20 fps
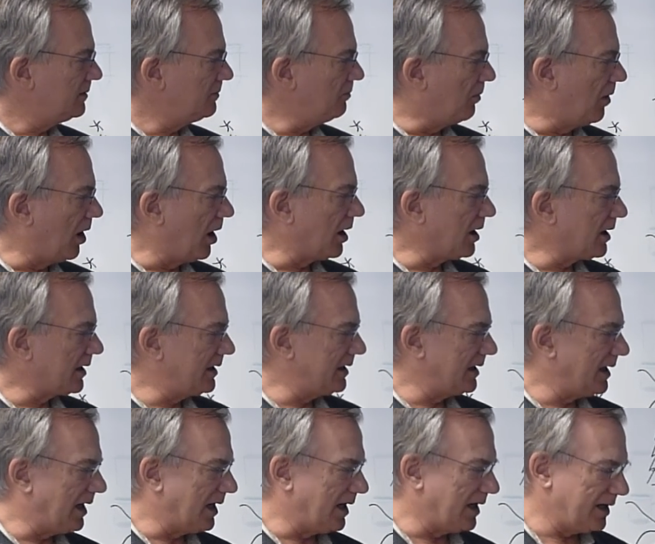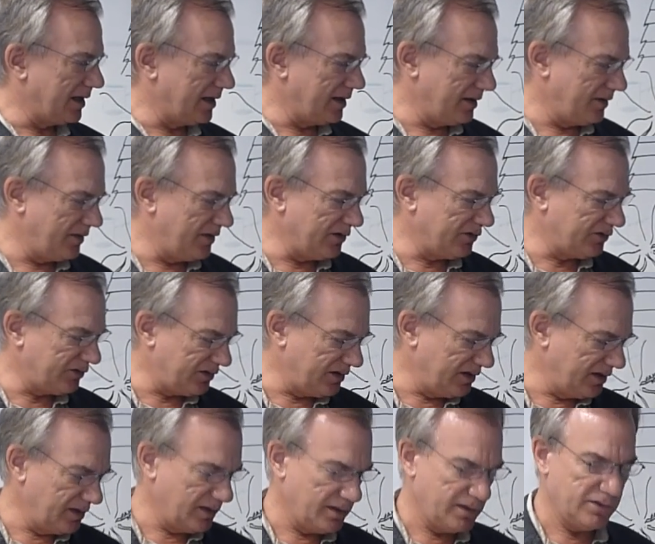mark on this
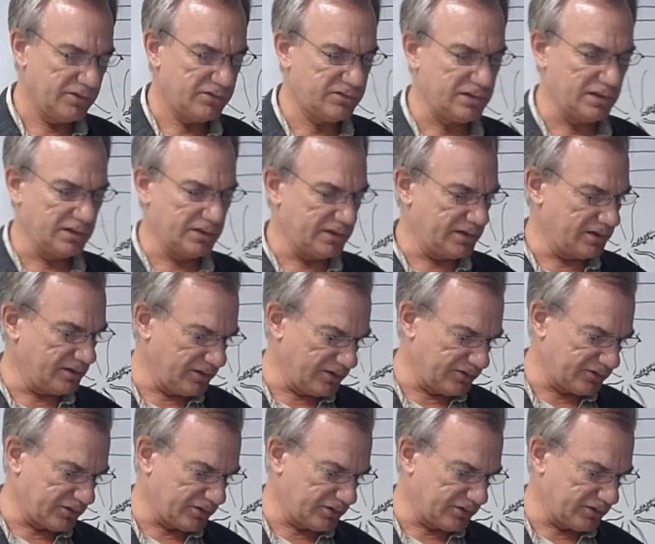cylinder, this